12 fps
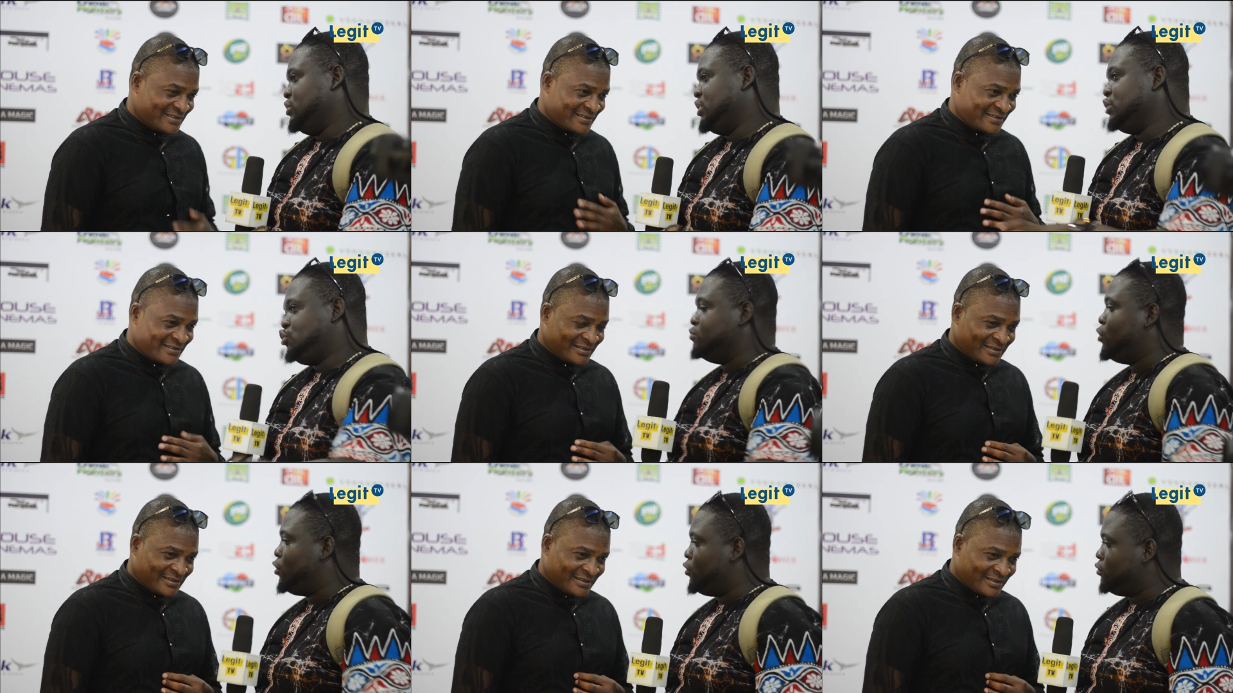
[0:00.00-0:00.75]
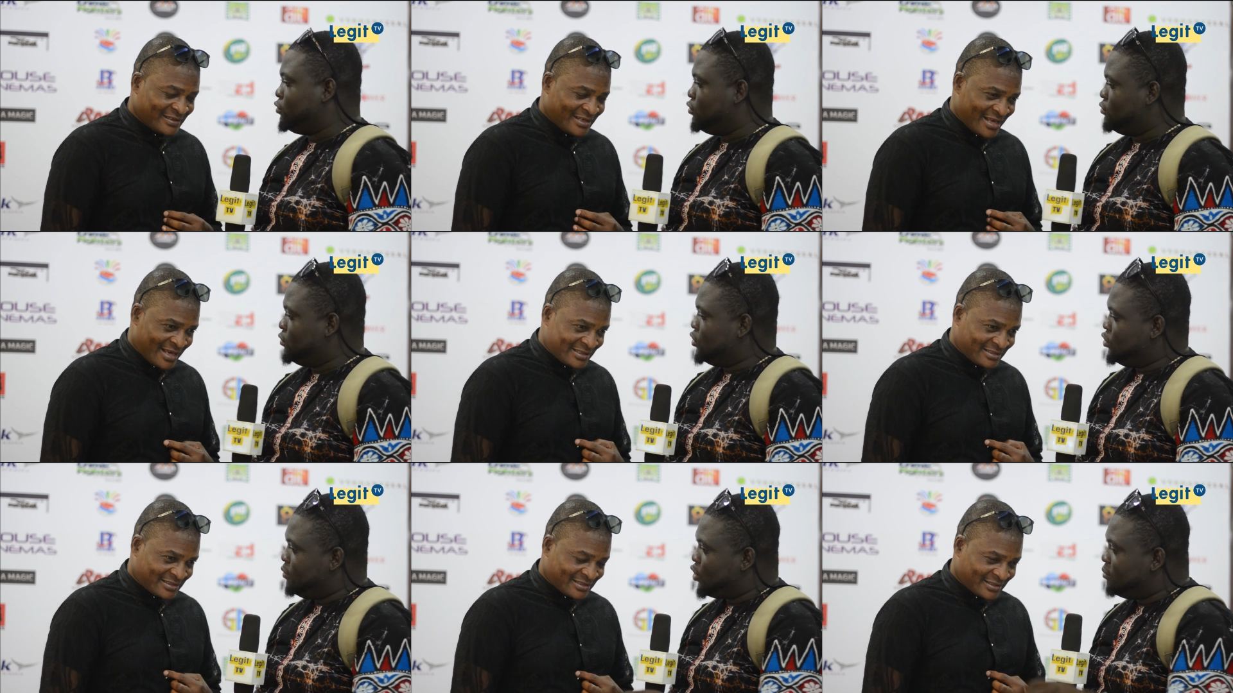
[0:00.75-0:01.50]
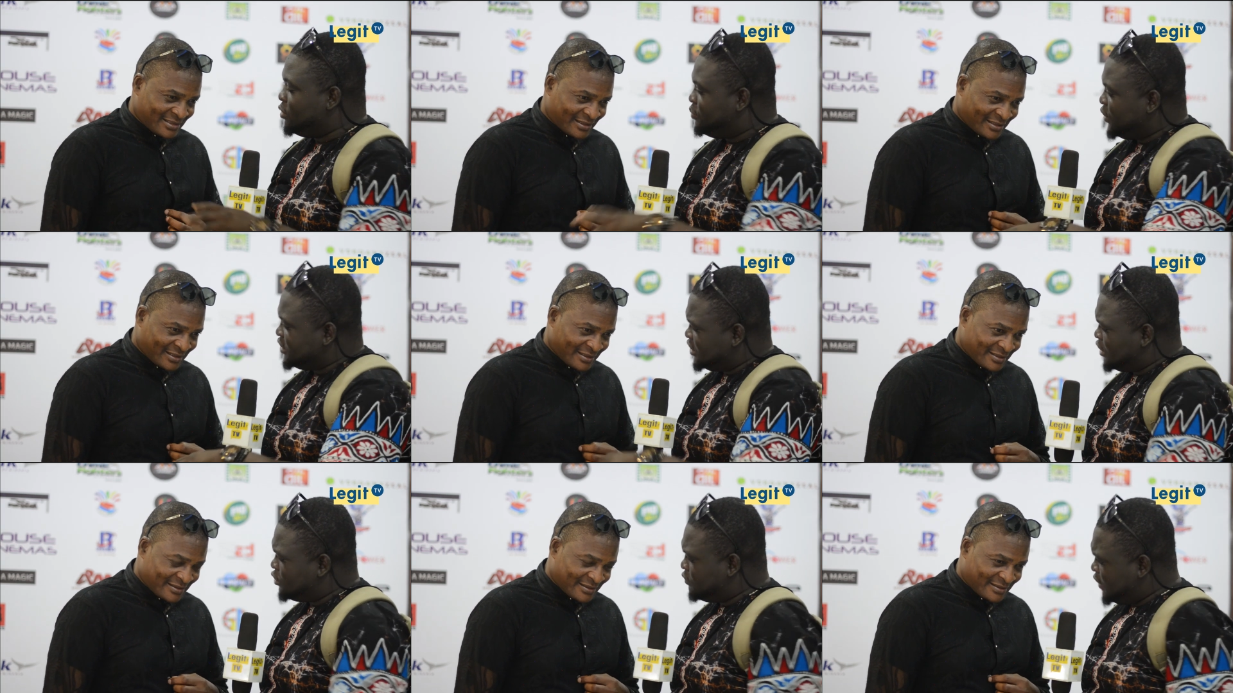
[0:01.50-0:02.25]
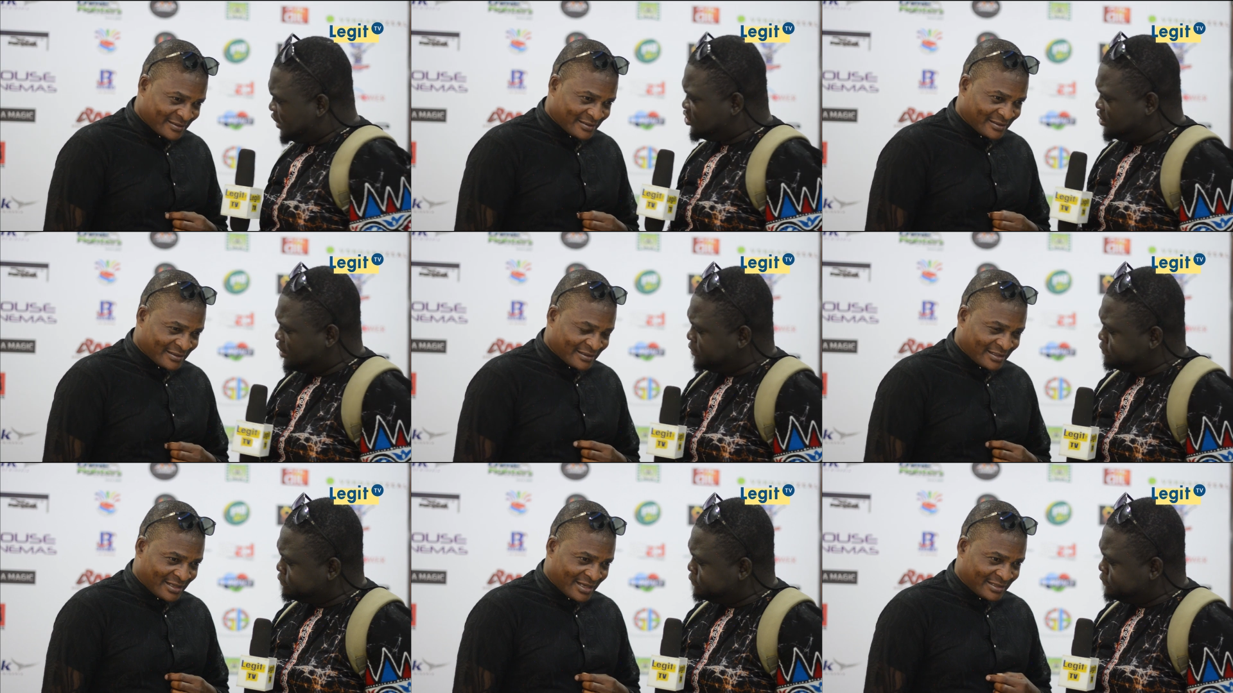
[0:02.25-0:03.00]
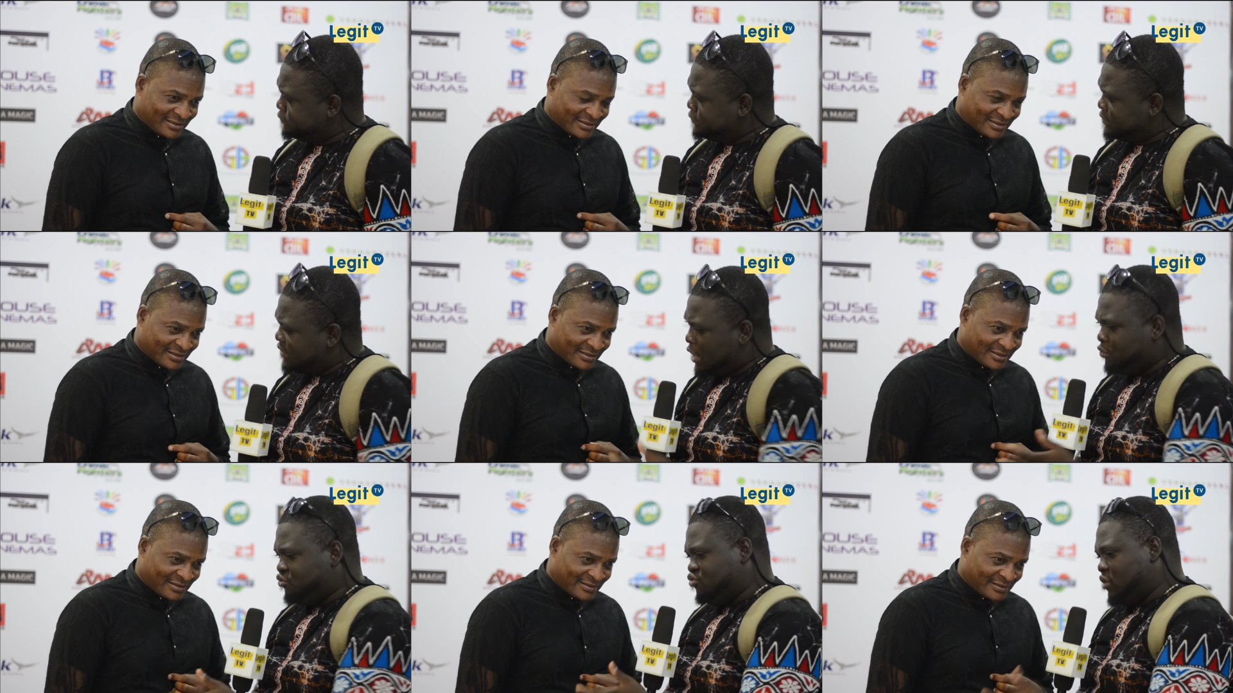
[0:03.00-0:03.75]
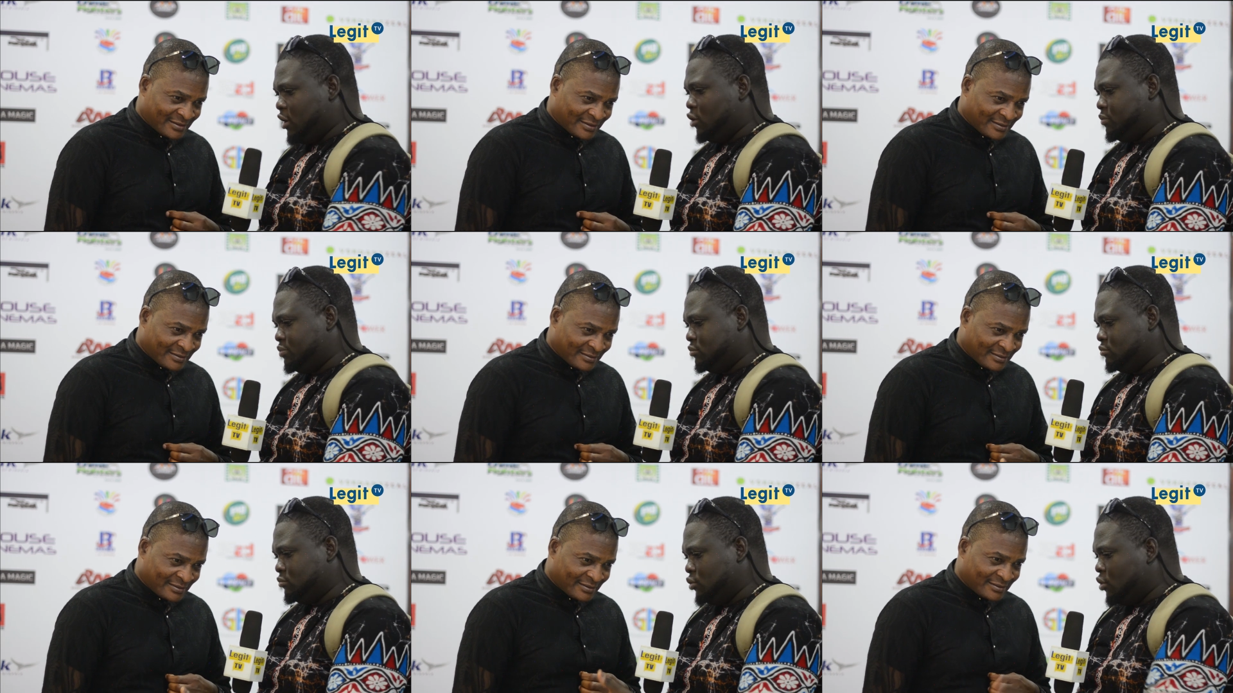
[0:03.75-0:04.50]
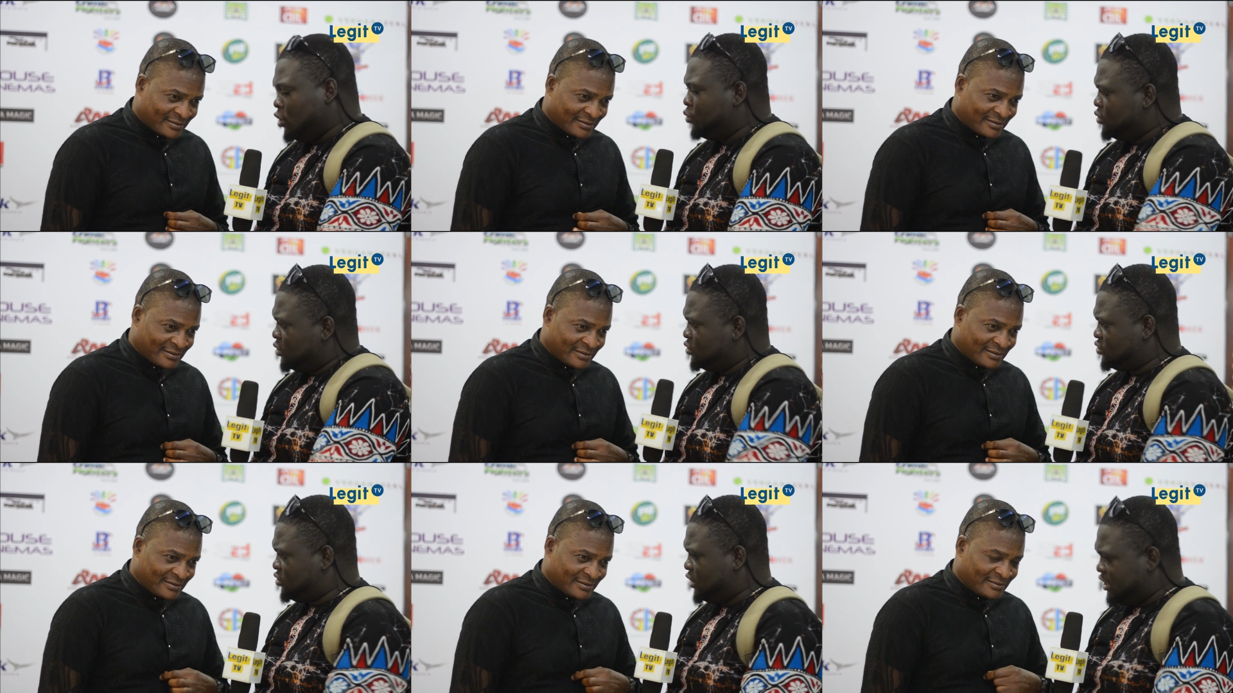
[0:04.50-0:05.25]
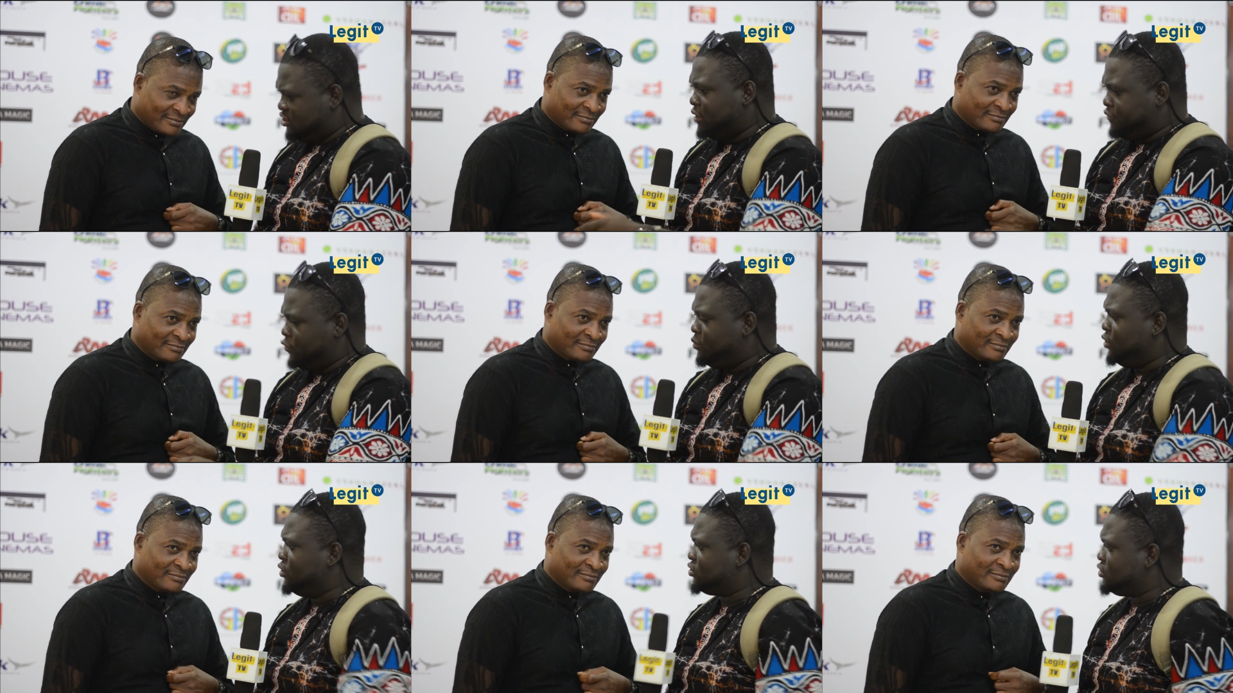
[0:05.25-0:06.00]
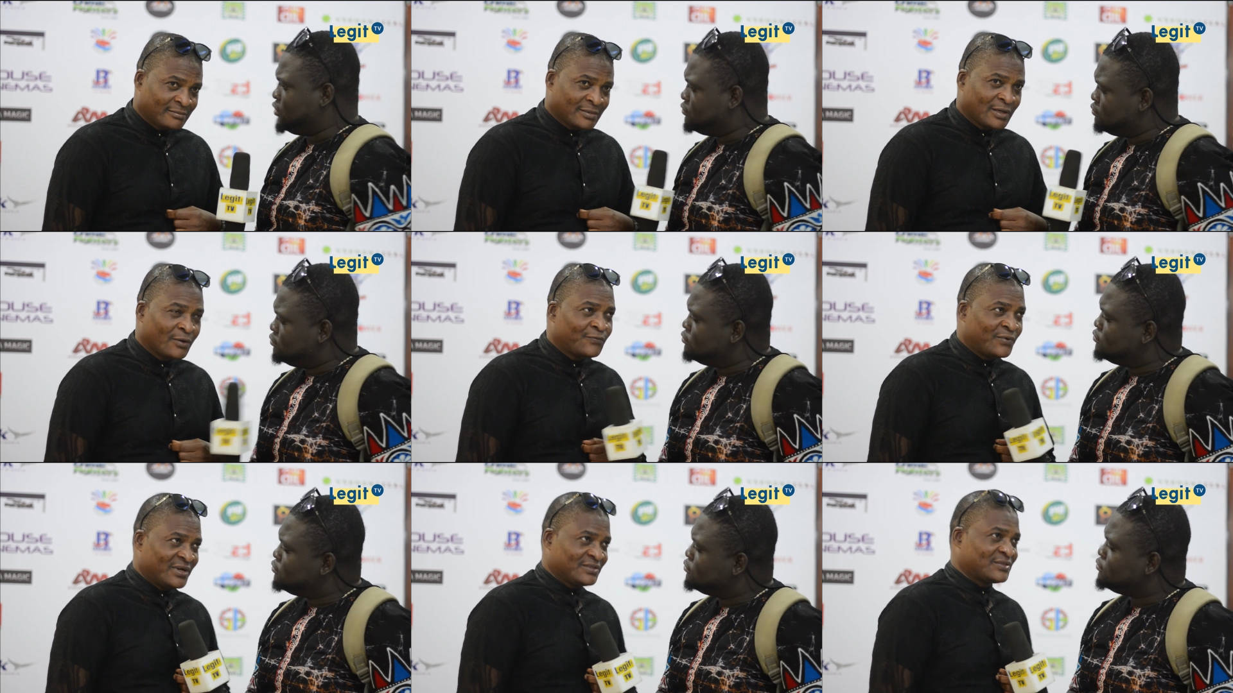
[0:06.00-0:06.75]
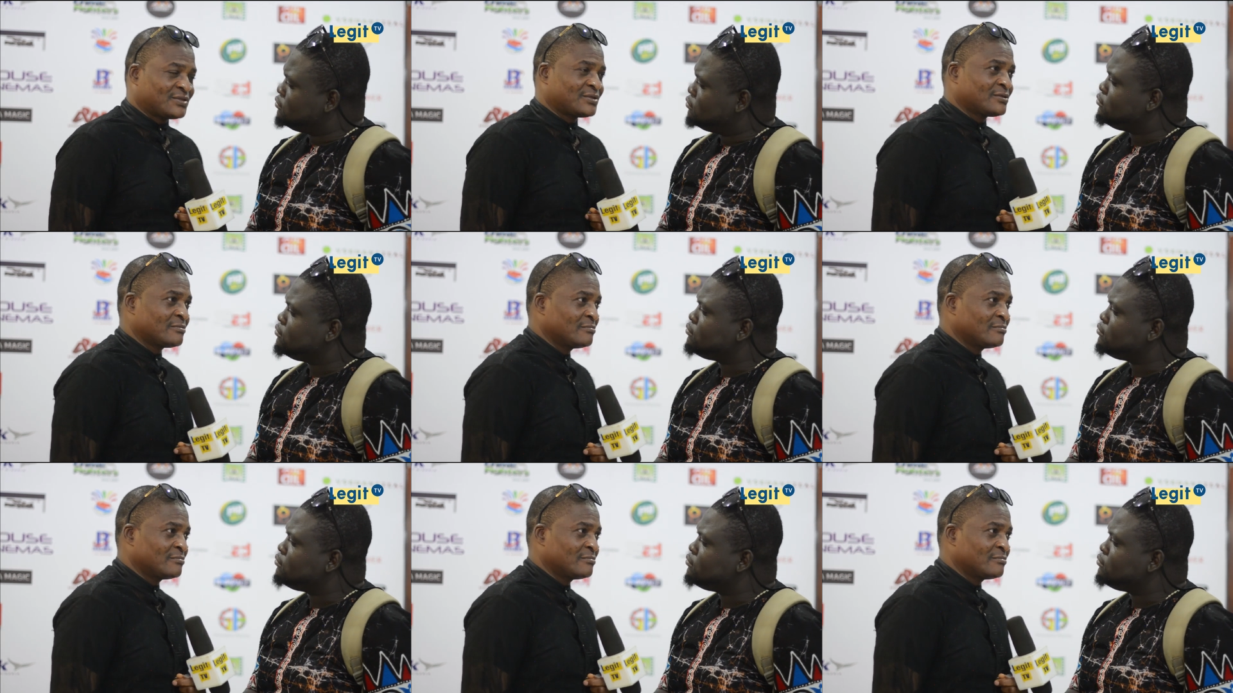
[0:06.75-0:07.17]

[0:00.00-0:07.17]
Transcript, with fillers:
Speaker 1: Say tomorrow, yes. you become the president of Nigeria. Yes. How would you help the Nollywood industry, Nigerian film industry?
Speaker 2: First,